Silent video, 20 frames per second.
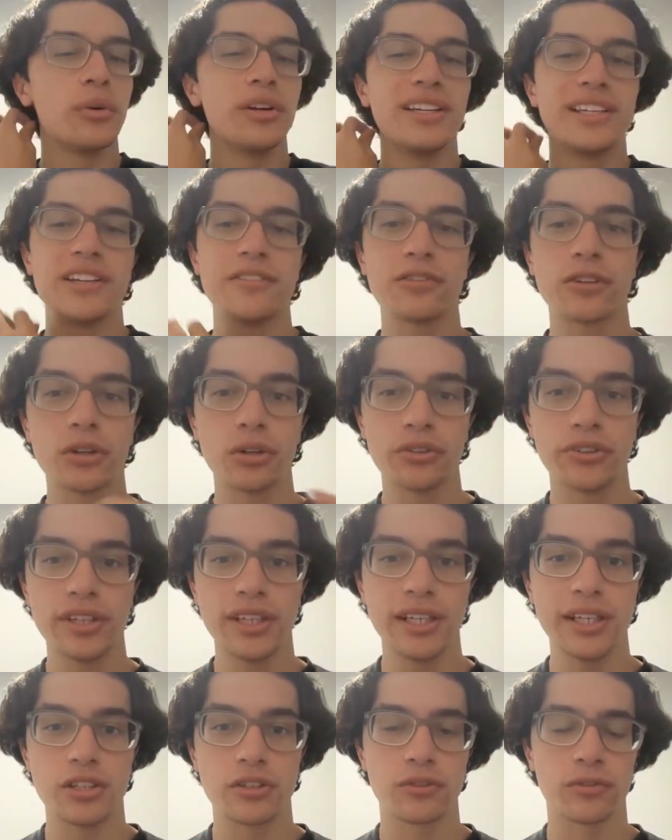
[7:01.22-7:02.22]
difficulty
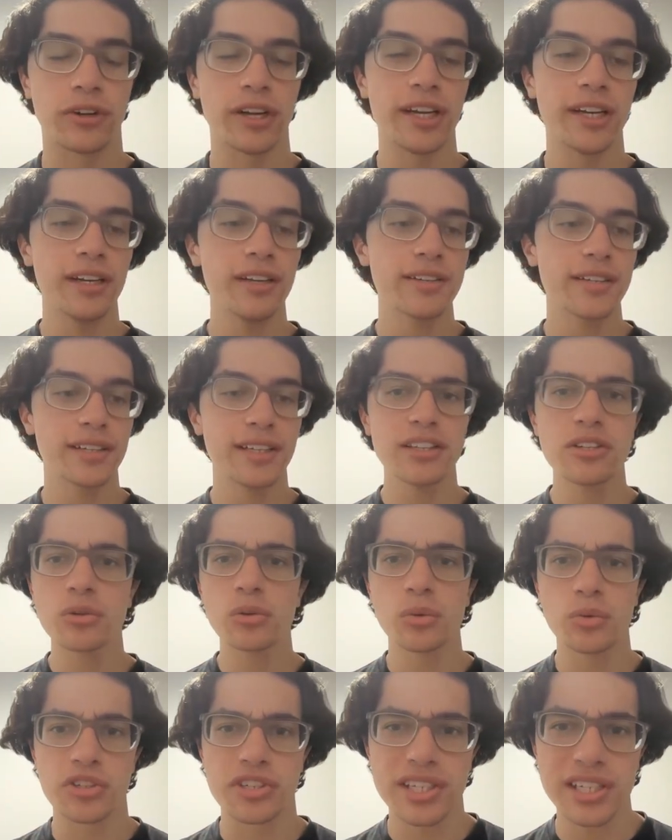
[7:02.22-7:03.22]
each fight is, and this one
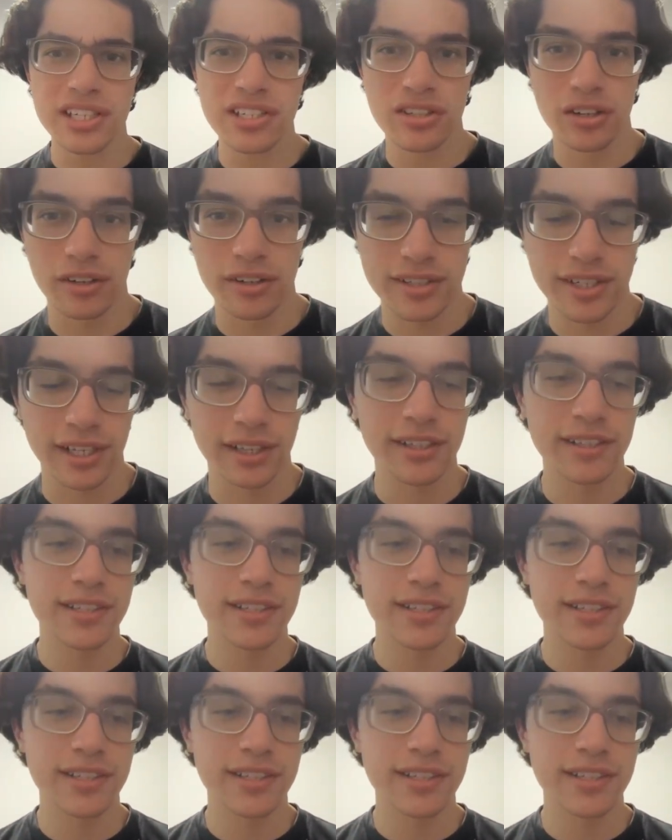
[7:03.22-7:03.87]
was 6 stars. Like this is